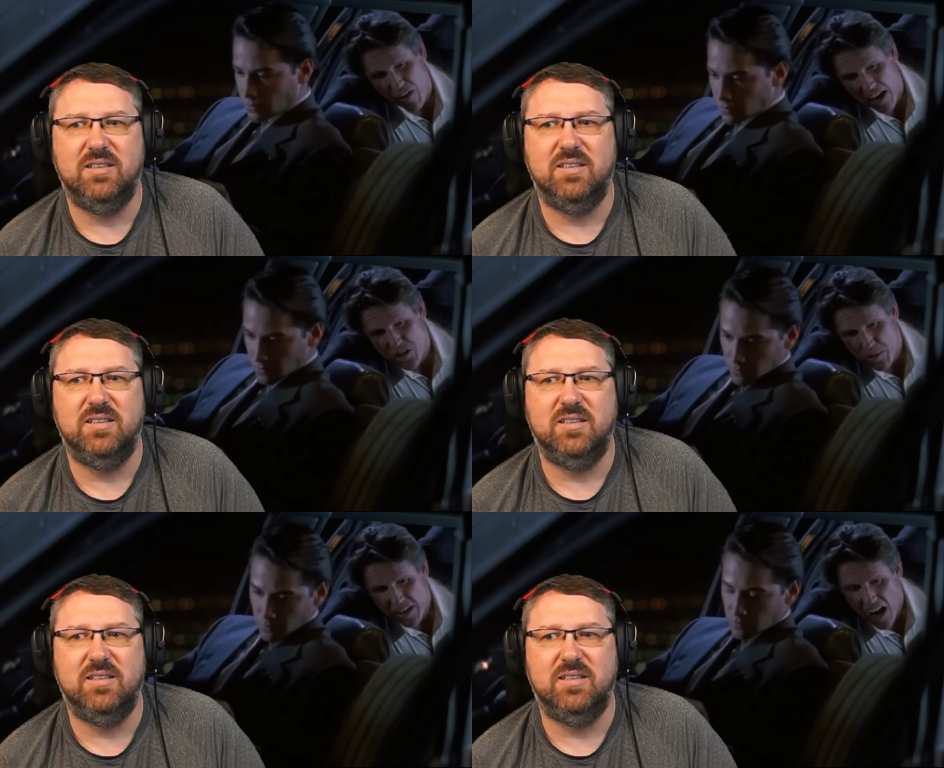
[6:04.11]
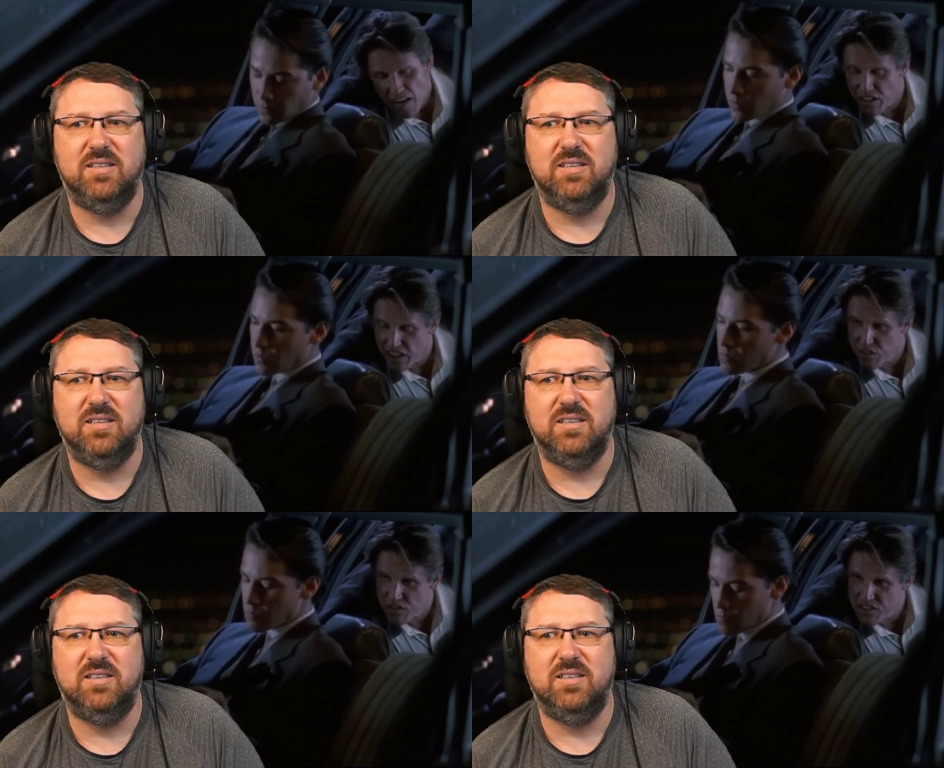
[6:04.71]
Speaker 1: Jimmy Hoffa
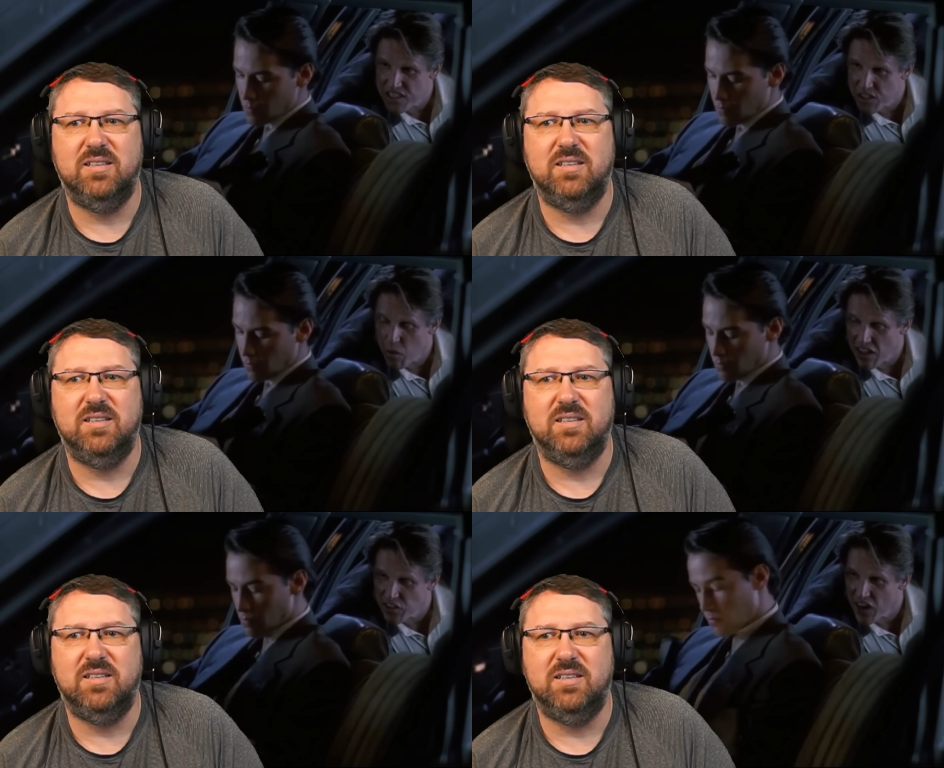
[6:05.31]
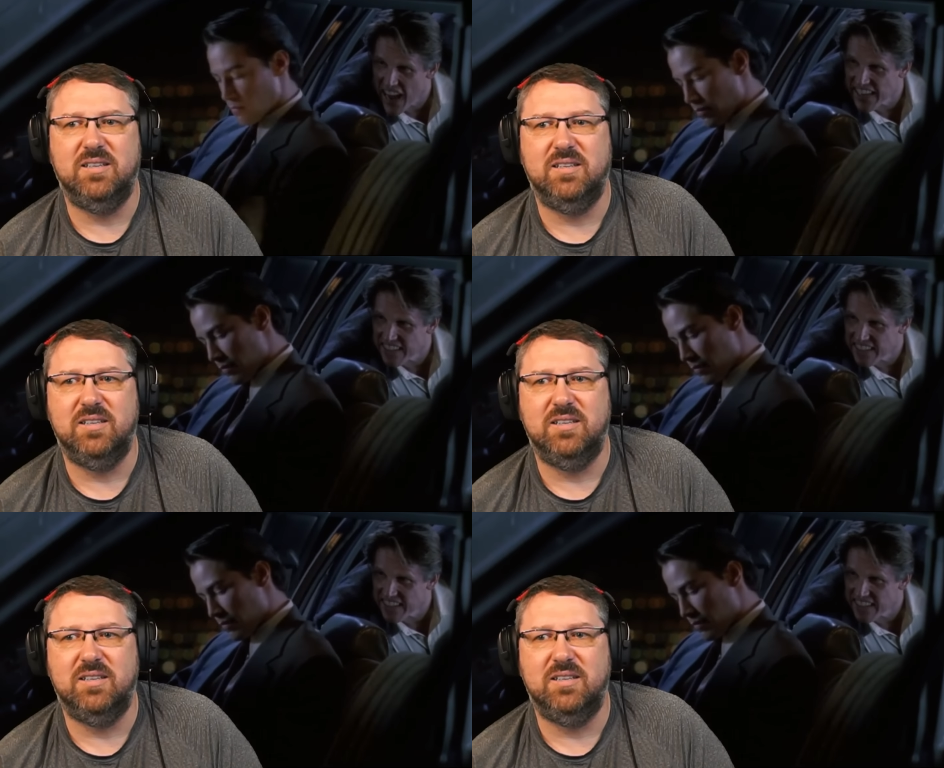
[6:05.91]
under the seat while you're at it.